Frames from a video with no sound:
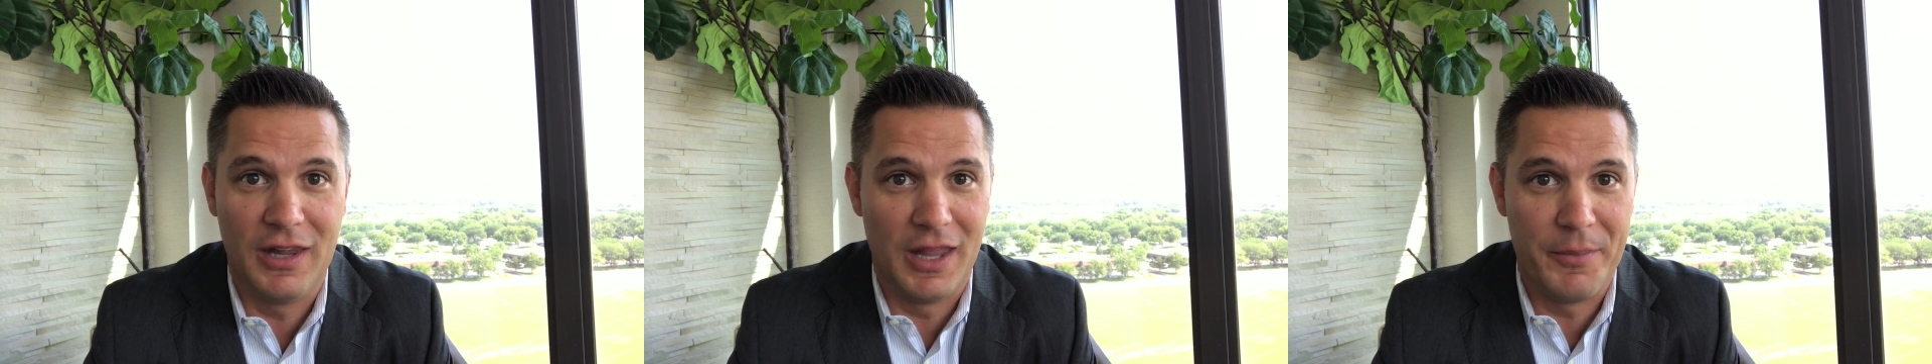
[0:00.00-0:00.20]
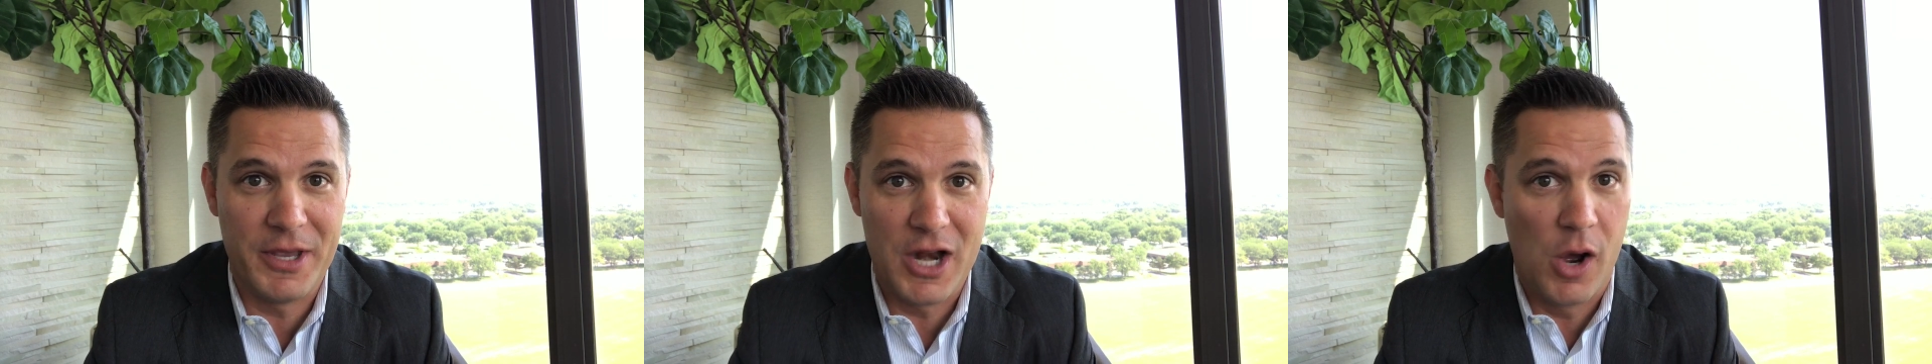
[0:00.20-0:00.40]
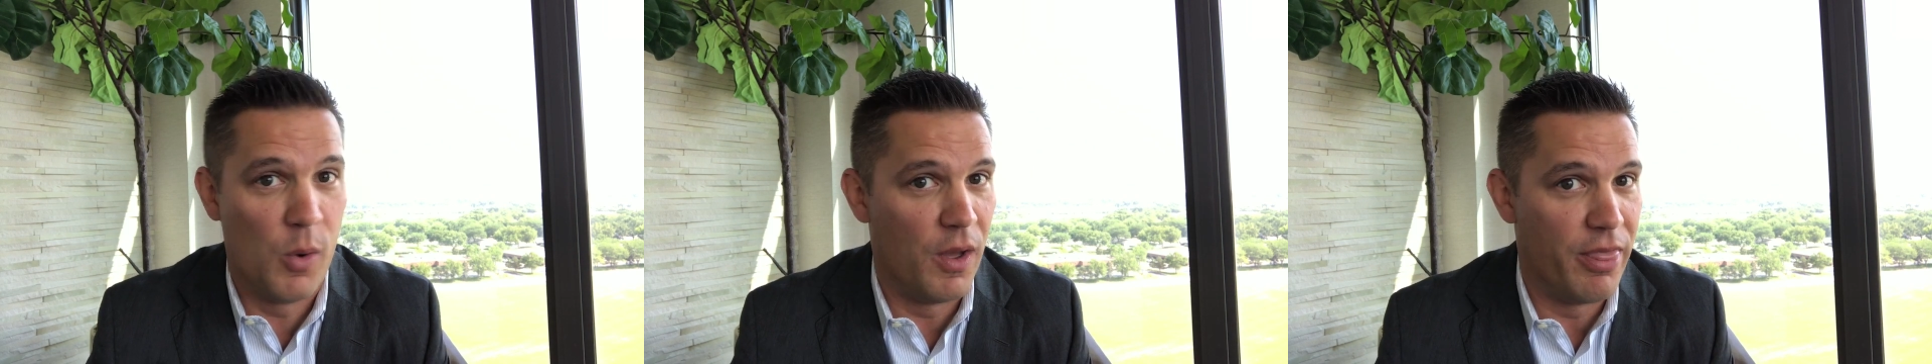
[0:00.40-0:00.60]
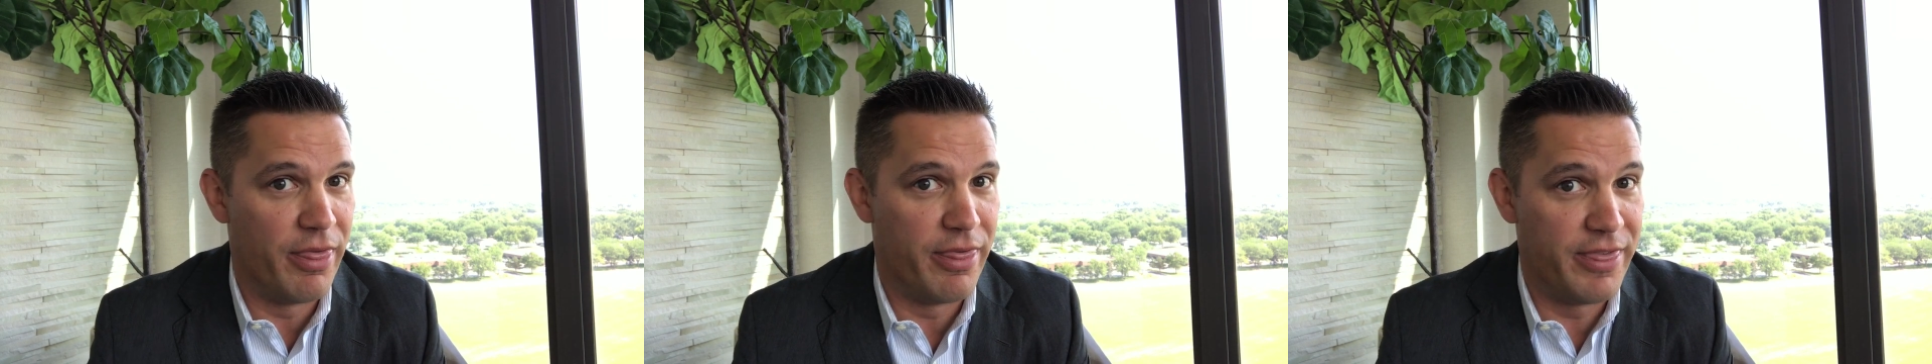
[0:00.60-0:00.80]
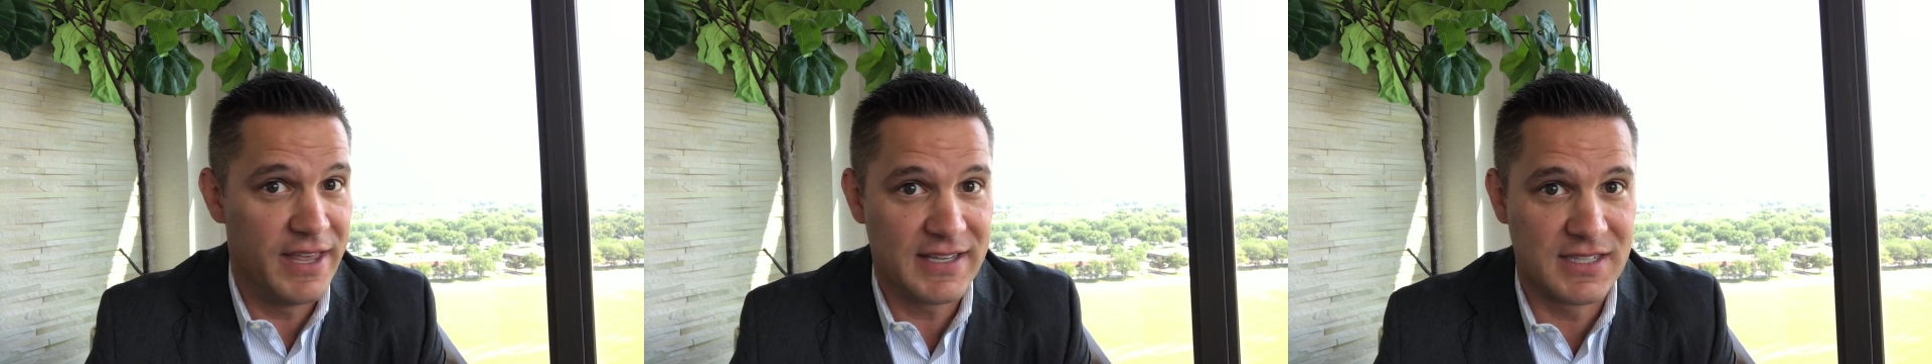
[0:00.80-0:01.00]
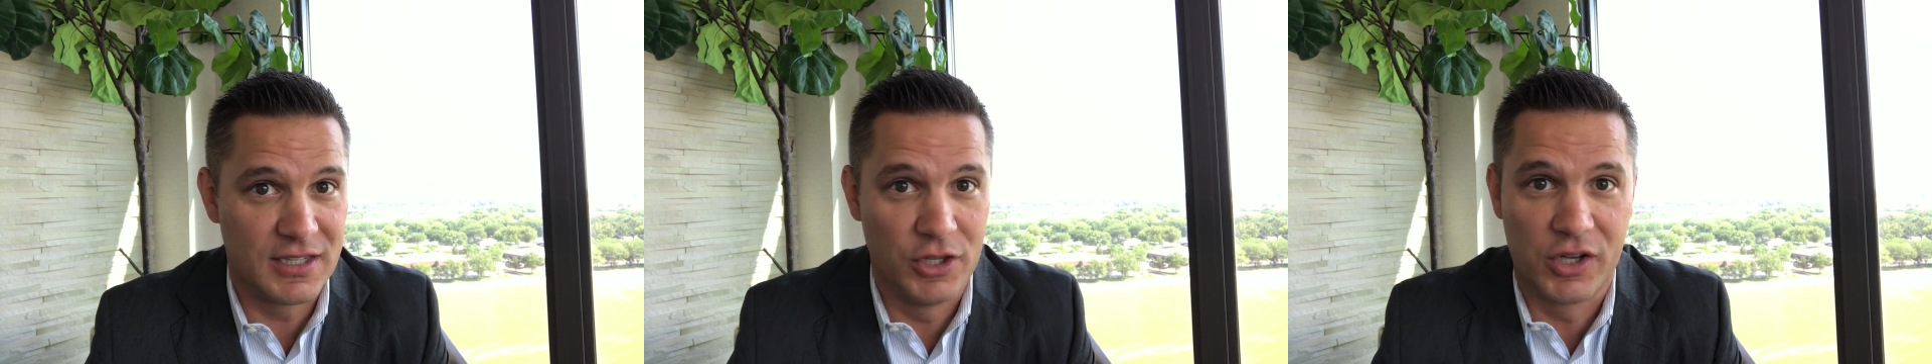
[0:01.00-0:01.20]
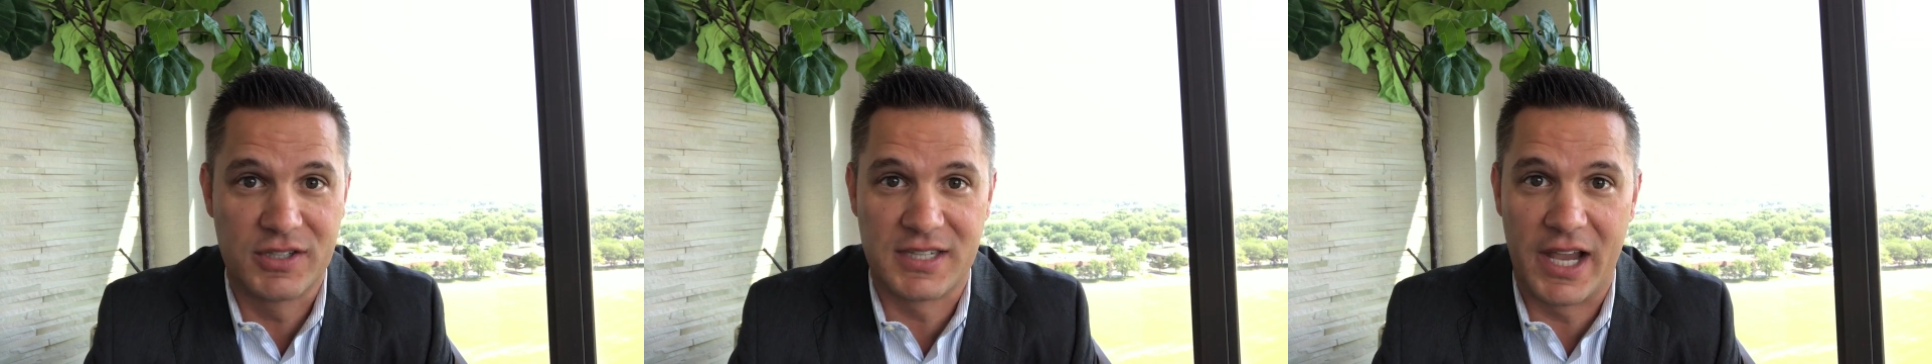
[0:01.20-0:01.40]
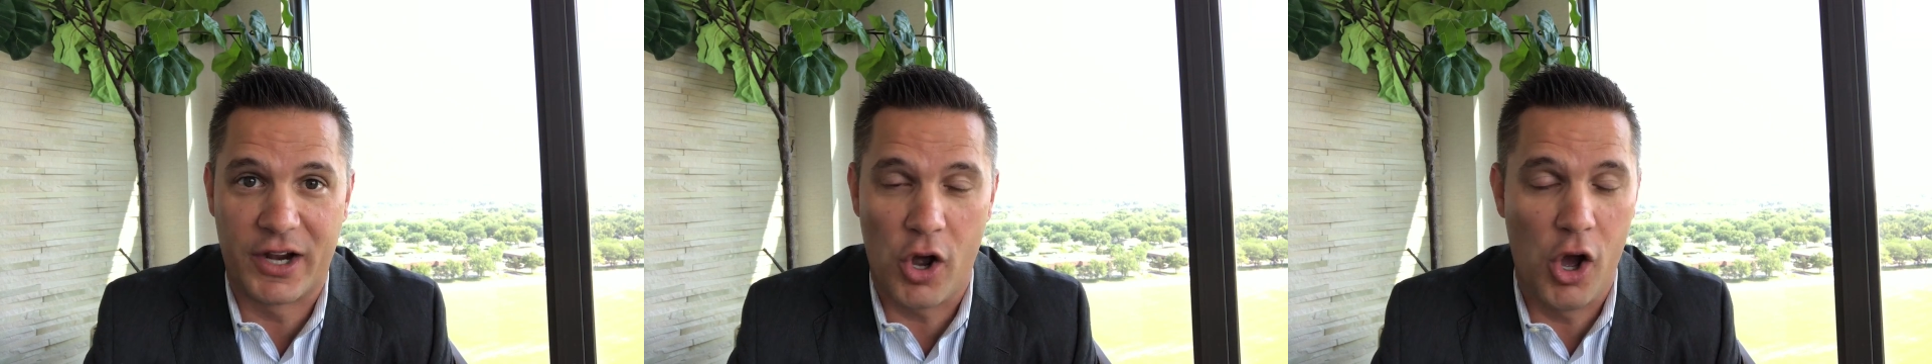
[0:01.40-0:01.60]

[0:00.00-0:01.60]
Let me know what this looks like.